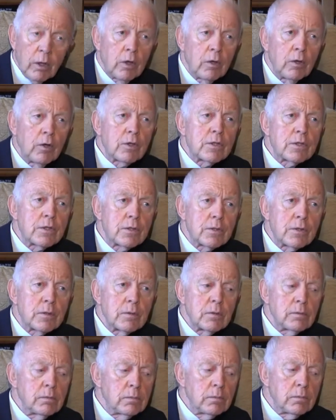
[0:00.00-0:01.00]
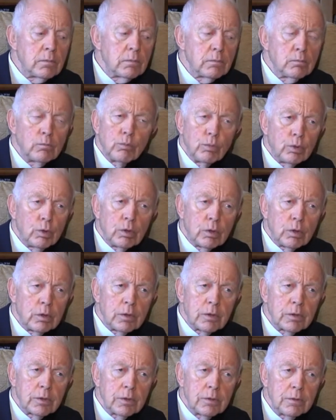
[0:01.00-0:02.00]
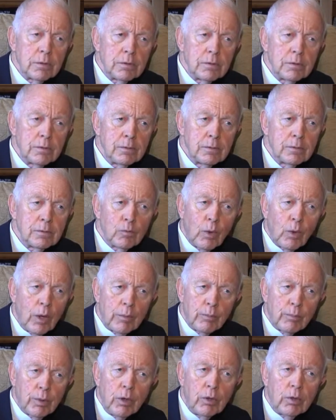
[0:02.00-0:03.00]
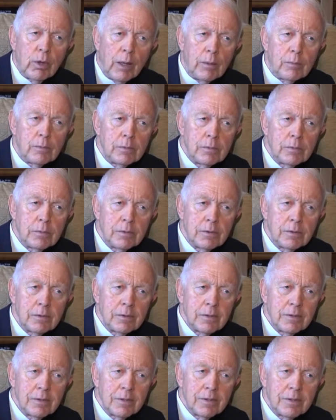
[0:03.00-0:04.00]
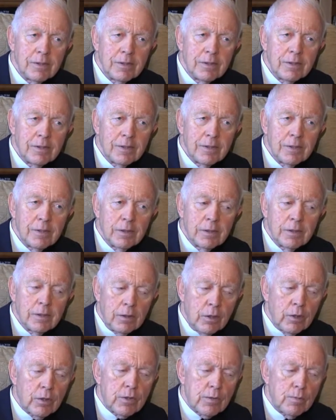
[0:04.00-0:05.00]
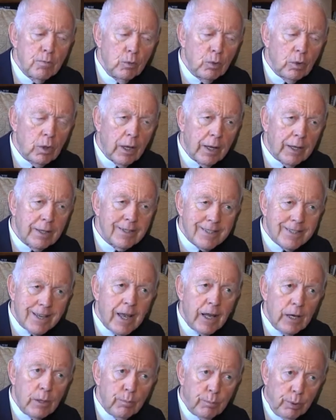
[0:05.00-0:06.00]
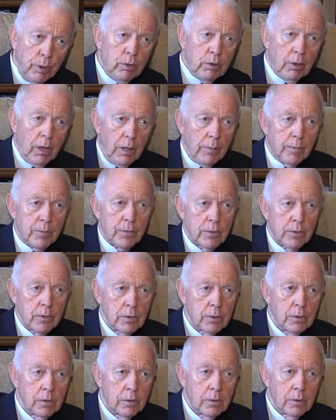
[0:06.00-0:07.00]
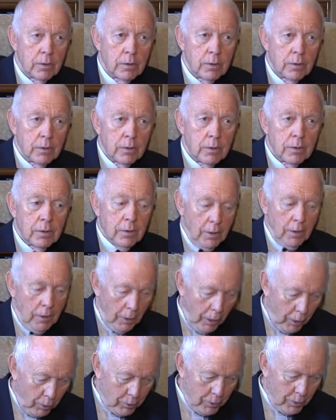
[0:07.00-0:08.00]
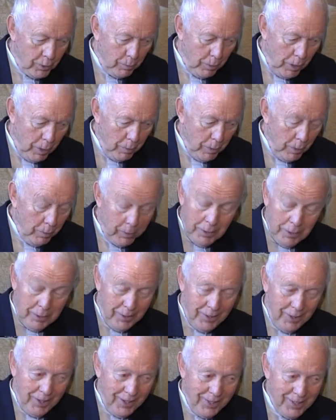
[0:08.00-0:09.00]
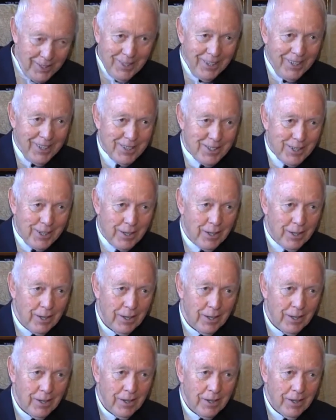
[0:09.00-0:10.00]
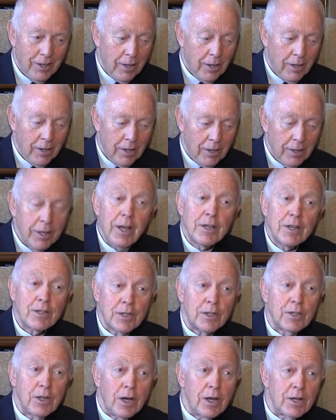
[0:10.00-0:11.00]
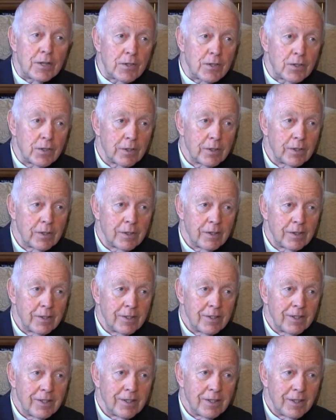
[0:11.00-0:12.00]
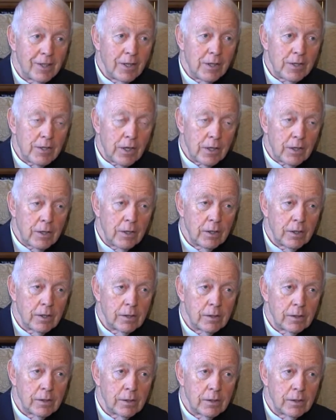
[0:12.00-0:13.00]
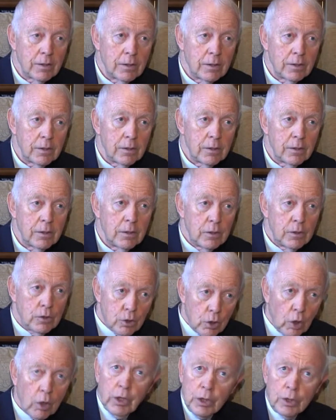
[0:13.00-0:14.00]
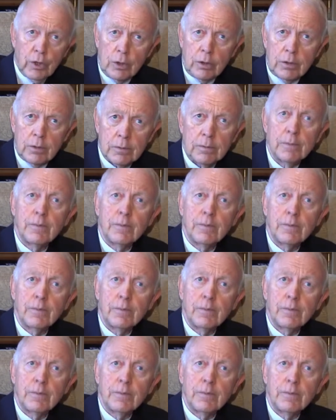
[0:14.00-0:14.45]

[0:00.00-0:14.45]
looks more than one program. Looks more like 10 programs. And I looked at the mind map and I said, yes, it does. And he said, jolly good.